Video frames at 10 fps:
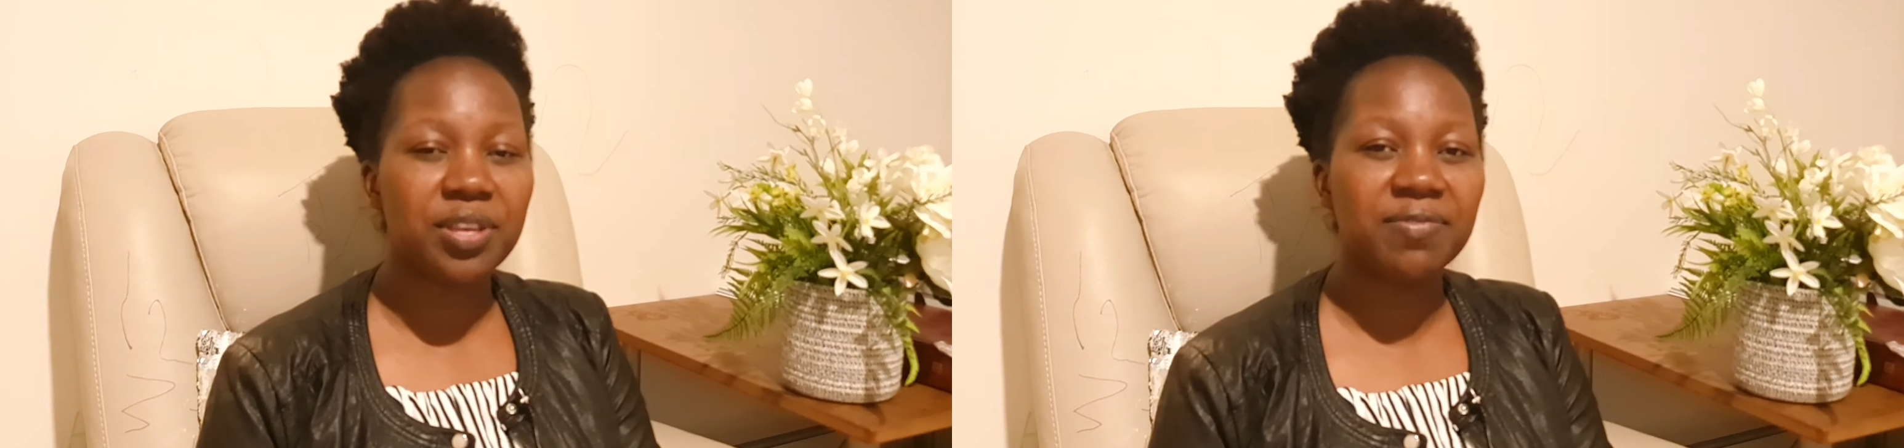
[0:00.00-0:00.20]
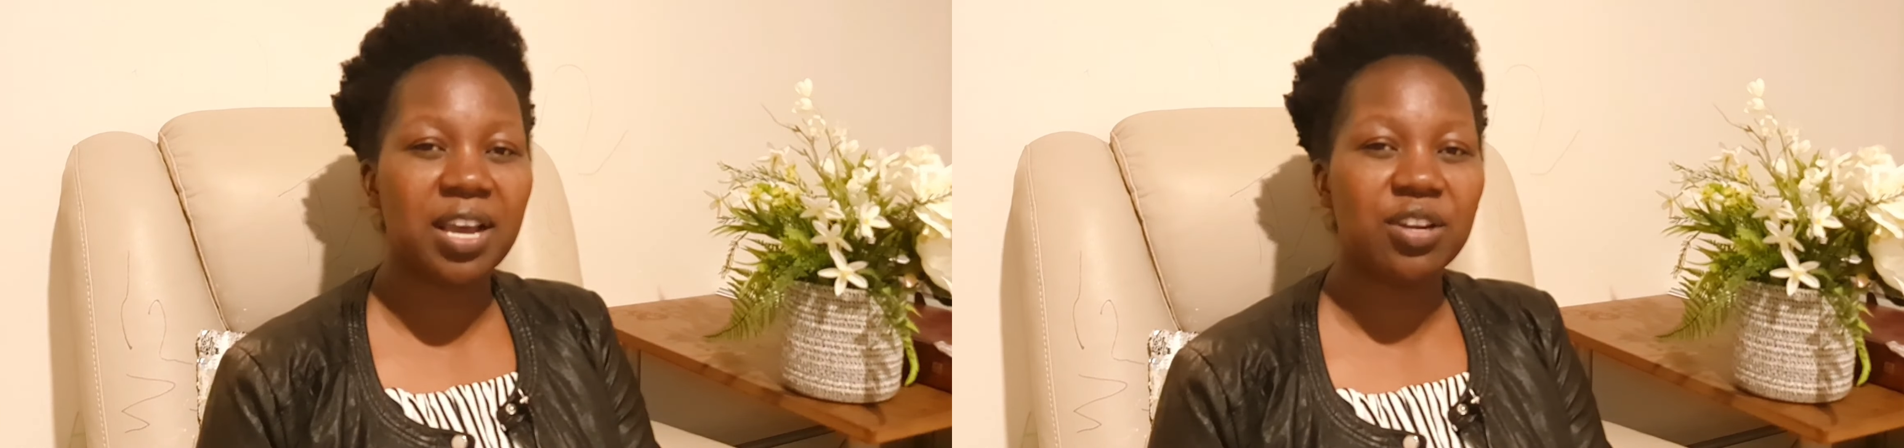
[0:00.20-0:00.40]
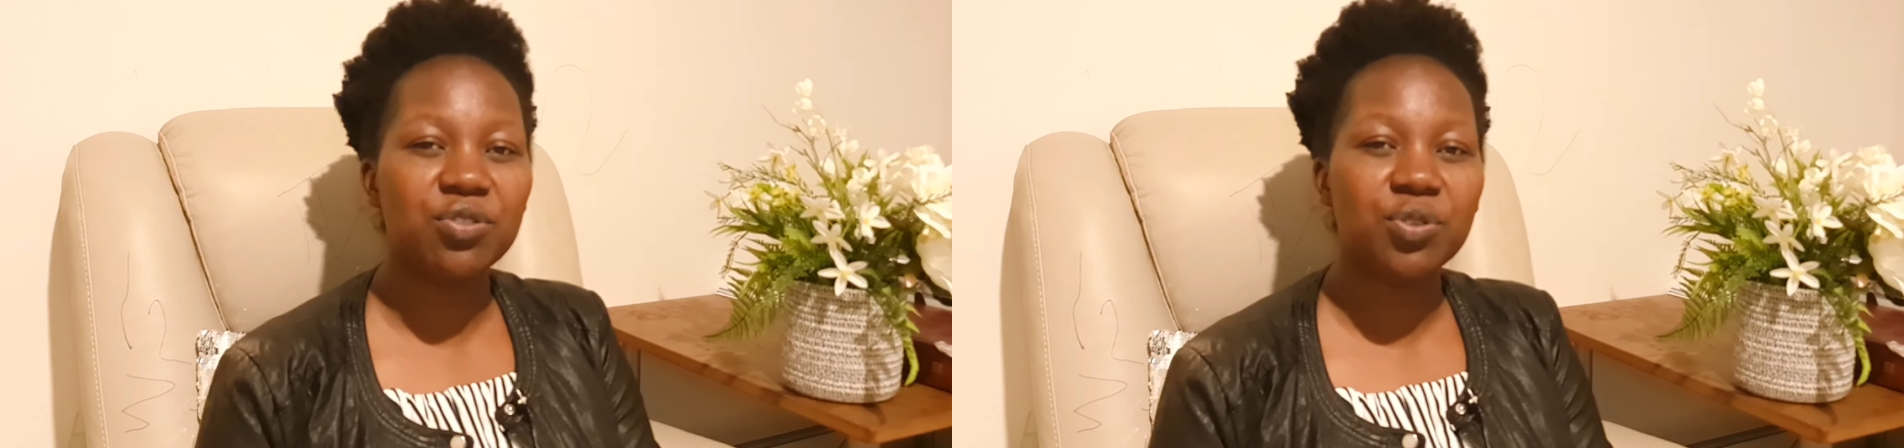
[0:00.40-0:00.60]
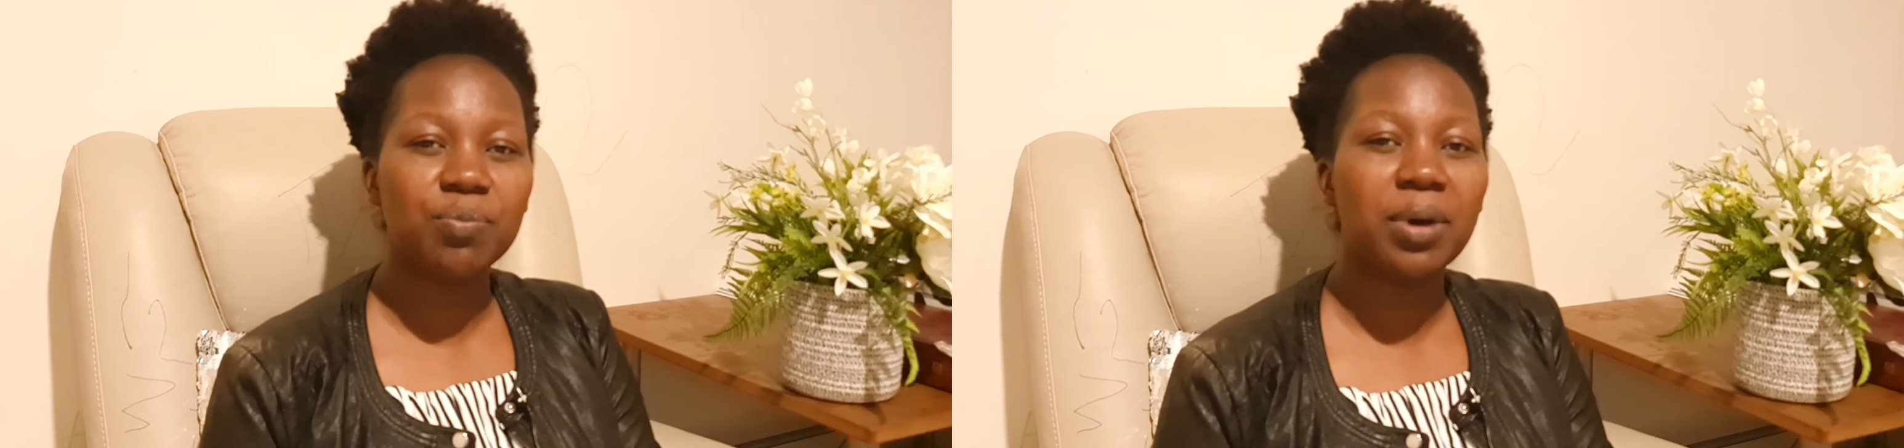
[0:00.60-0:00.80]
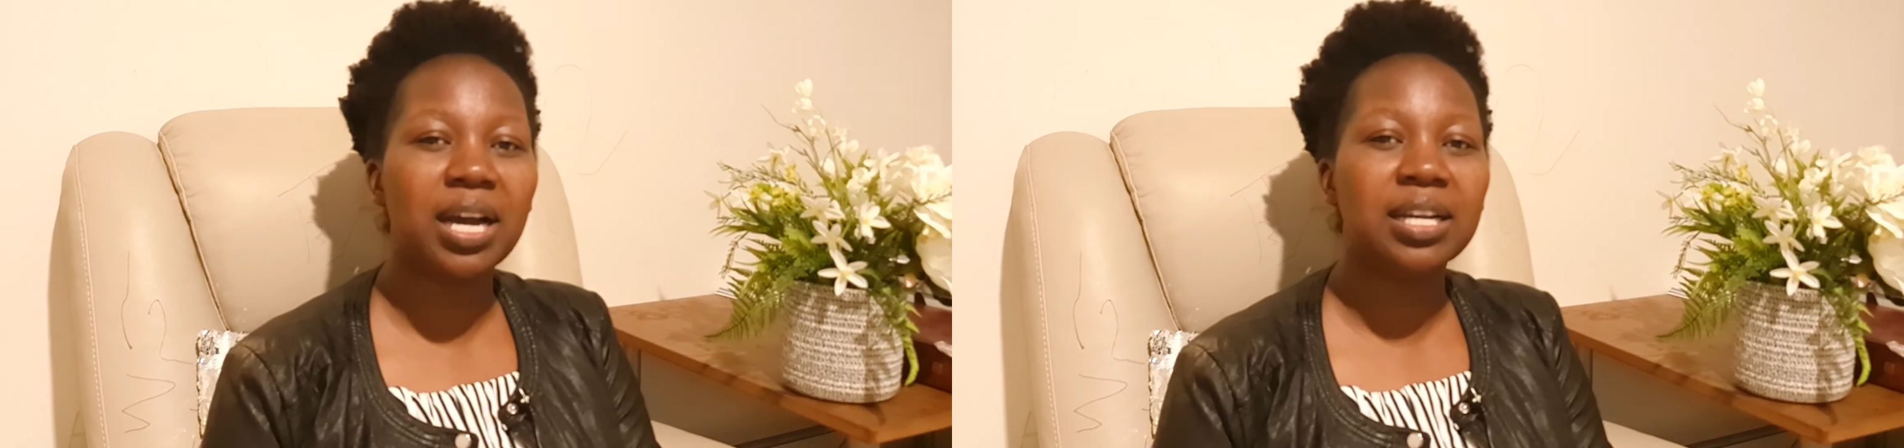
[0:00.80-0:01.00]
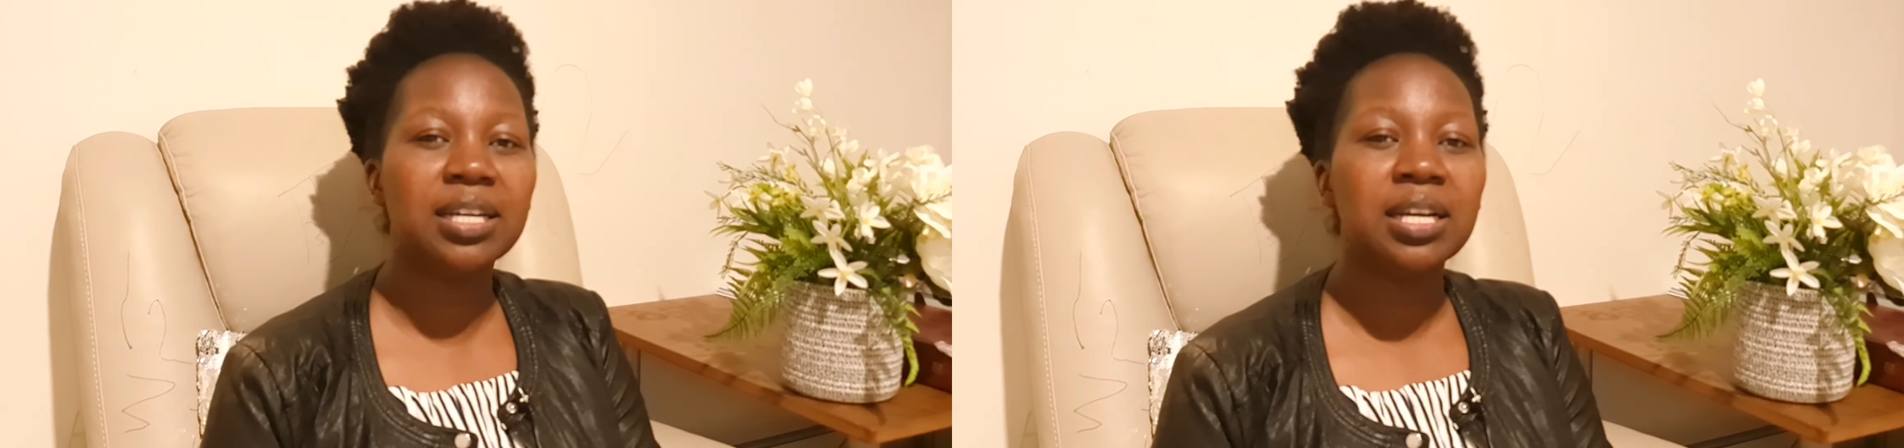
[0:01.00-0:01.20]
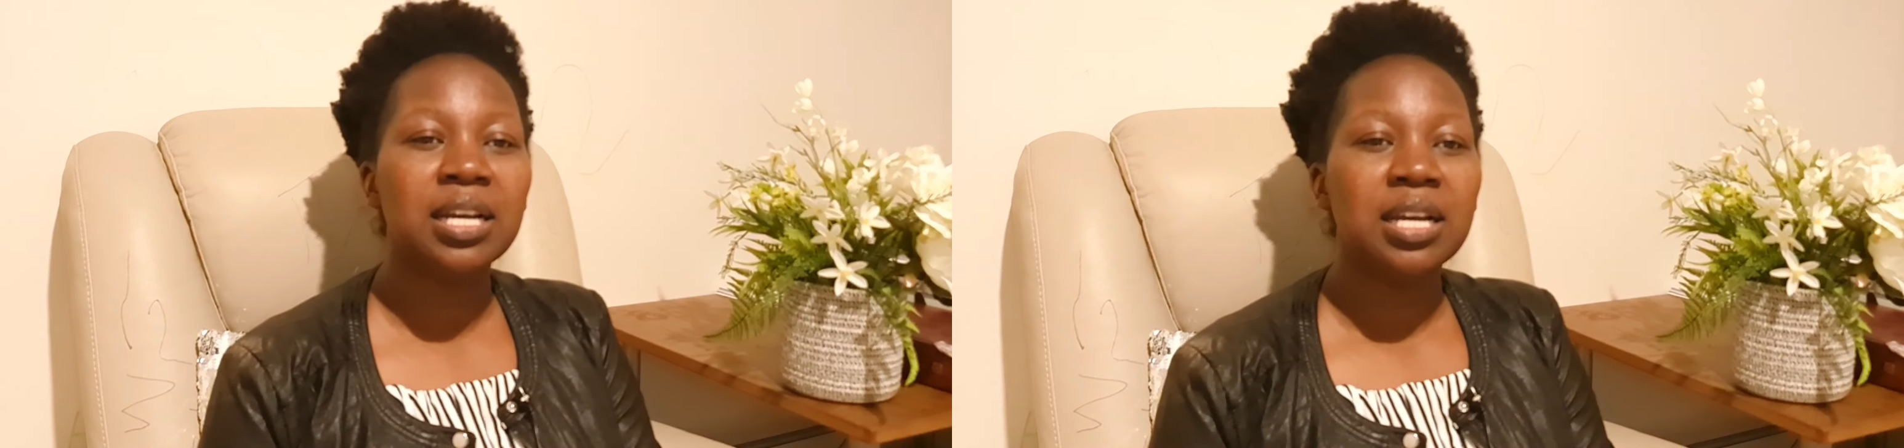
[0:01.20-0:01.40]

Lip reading: If I look back,